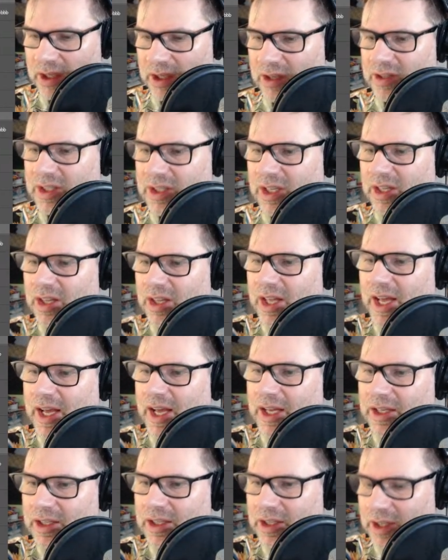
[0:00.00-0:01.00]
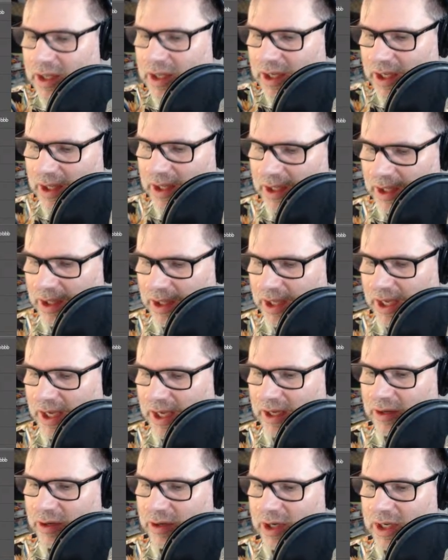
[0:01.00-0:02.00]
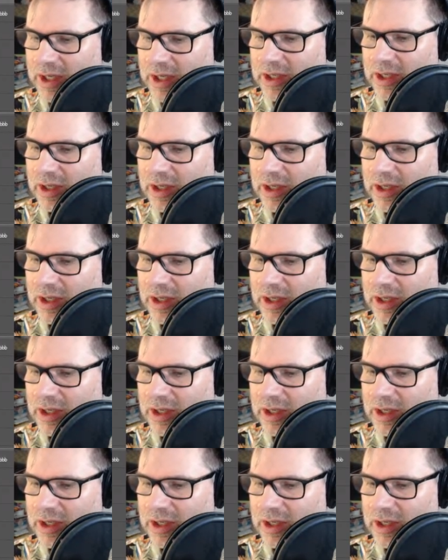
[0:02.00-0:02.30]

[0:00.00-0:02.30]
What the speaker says: goes like that, and then that, right?